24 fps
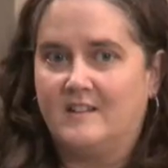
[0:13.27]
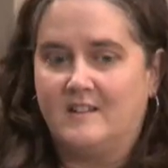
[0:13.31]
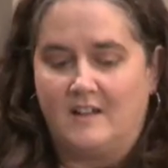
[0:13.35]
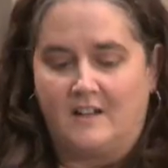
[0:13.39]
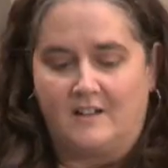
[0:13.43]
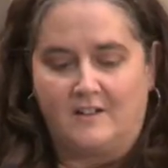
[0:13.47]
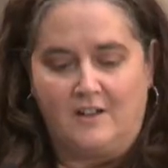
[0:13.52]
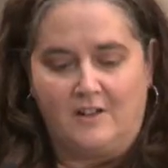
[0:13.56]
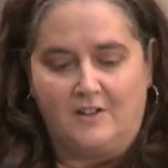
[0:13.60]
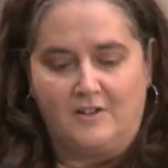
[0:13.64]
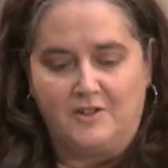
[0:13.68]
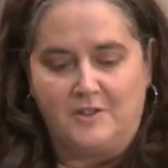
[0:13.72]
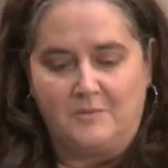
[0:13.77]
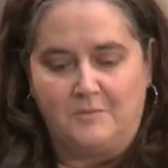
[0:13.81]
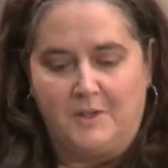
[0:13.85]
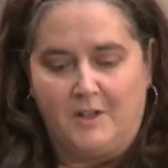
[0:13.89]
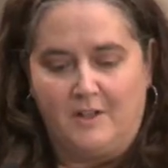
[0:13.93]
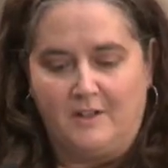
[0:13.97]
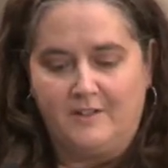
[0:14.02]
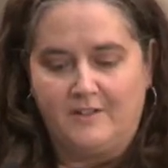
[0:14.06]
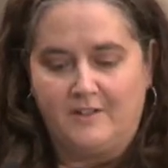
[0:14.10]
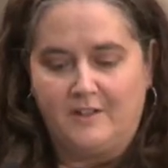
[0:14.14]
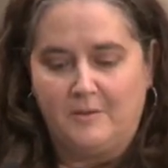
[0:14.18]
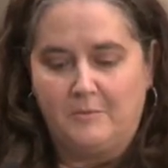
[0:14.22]
and Technology
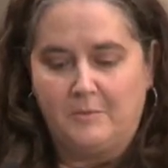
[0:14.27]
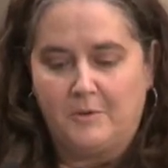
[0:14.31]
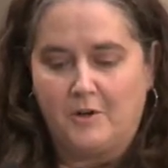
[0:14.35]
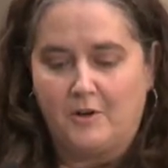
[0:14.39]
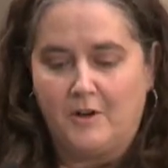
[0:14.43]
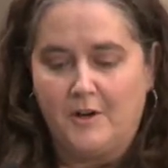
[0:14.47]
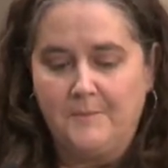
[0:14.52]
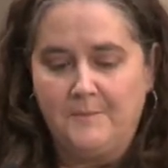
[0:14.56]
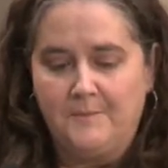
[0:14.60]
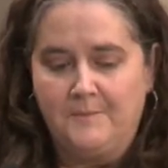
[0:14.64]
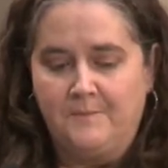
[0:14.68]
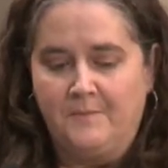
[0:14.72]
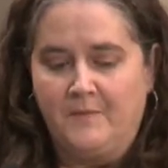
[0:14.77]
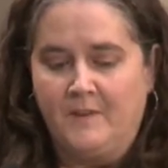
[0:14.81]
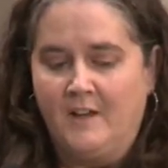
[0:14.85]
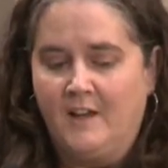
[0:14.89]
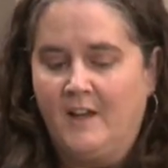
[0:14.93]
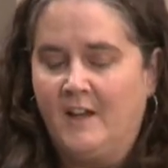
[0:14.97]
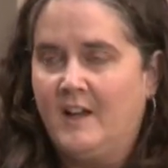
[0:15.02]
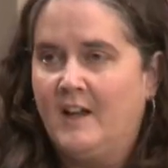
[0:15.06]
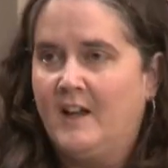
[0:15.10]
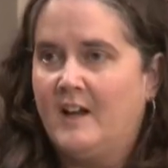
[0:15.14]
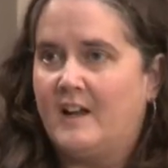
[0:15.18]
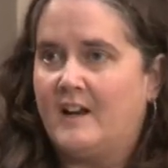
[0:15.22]
Policy Program,
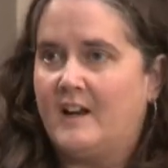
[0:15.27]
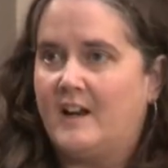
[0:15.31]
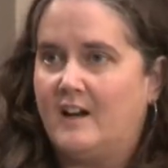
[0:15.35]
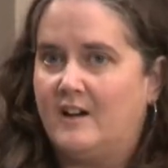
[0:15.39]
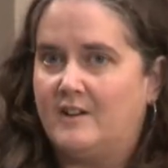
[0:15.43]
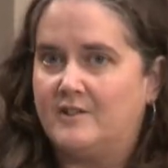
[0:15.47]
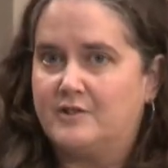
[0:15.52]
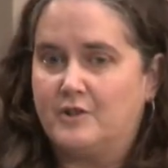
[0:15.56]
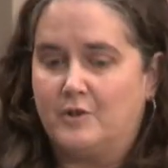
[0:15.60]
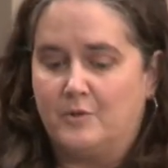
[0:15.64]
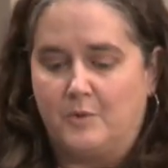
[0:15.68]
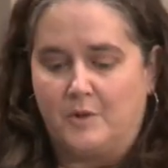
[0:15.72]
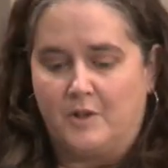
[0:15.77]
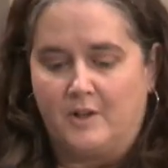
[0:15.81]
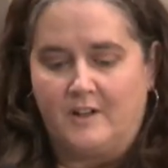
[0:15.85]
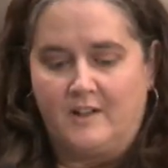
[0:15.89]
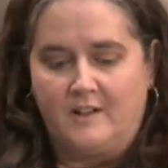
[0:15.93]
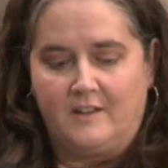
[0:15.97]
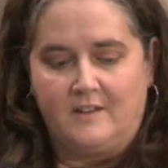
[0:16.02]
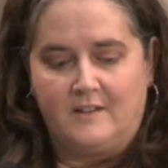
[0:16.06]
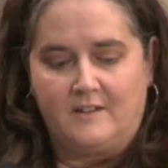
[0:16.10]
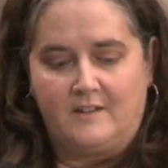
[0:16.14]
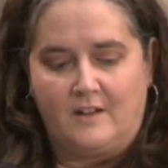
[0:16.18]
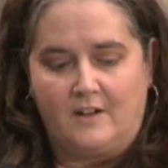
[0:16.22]
and I also
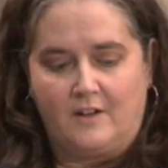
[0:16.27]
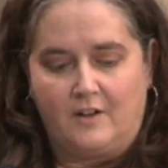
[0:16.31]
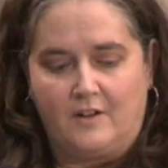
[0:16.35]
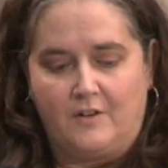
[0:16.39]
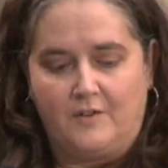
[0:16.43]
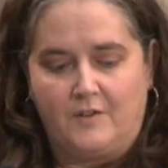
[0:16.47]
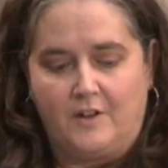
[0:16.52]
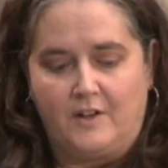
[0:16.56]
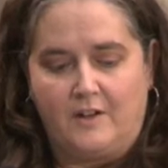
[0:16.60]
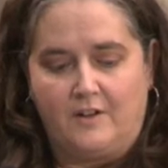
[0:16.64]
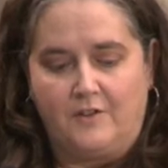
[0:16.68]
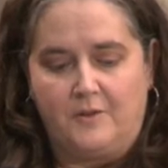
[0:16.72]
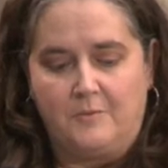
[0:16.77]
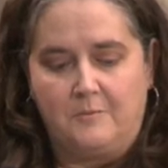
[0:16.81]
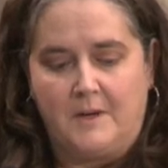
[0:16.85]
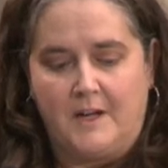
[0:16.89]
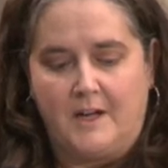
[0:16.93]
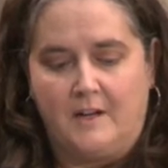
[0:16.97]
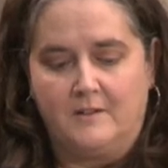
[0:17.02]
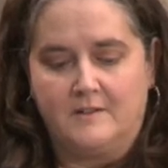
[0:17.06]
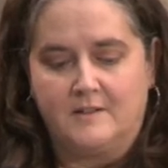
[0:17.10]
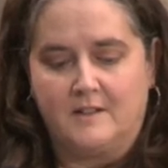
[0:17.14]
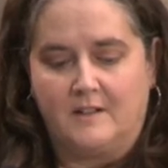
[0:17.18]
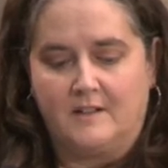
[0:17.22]
work in the Center for Health and
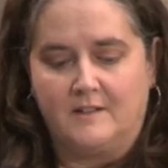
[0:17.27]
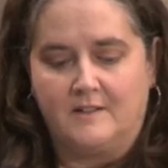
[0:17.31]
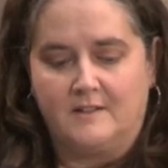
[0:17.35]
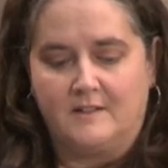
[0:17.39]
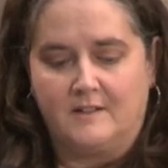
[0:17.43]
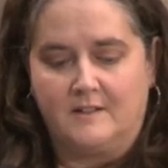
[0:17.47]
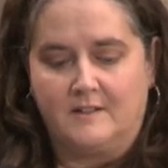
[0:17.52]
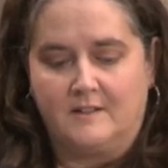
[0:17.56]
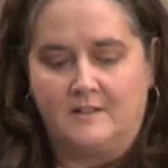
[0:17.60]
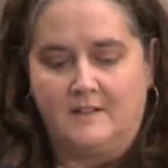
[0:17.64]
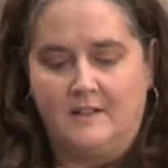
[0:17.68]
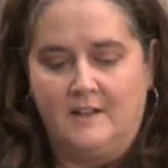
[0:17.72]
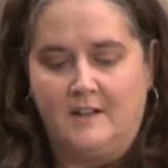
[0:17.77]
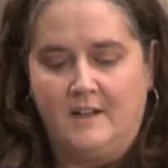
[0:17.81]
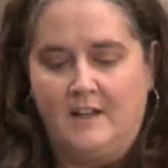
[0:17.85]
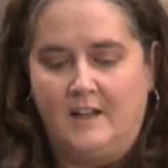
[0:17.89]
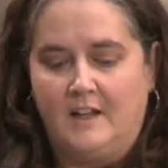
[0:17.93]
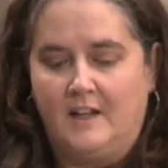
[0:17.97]
Biosciences